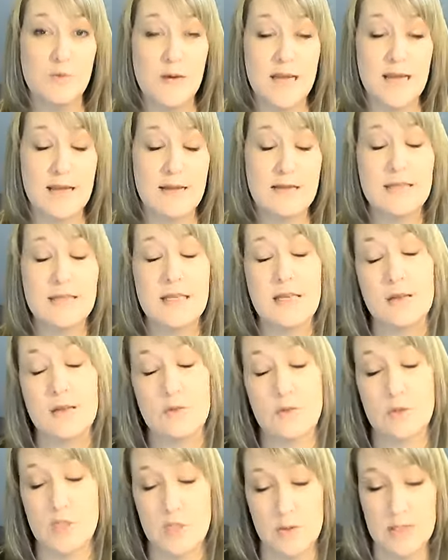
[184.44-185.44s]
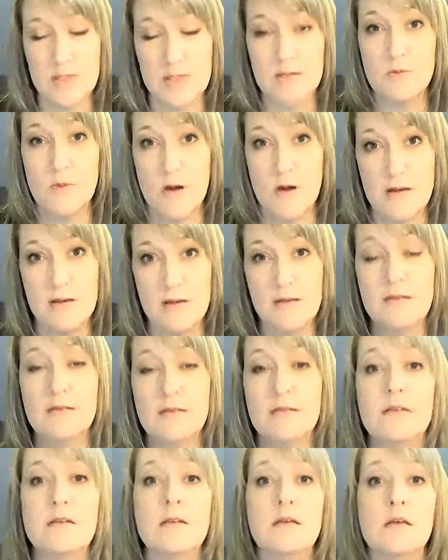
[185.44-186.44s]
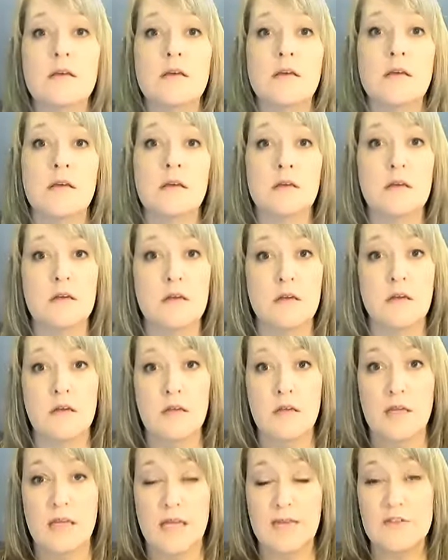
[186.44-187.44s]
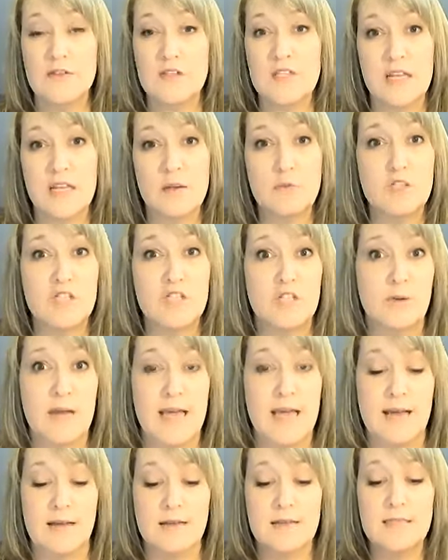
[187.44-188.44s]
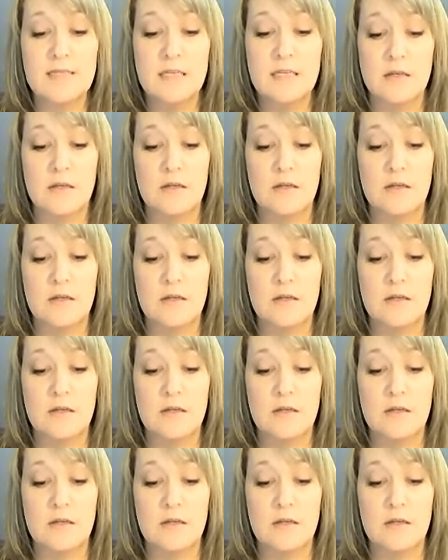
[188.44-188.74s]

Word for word: ways, either with two hands or one. If you sign it with two hands,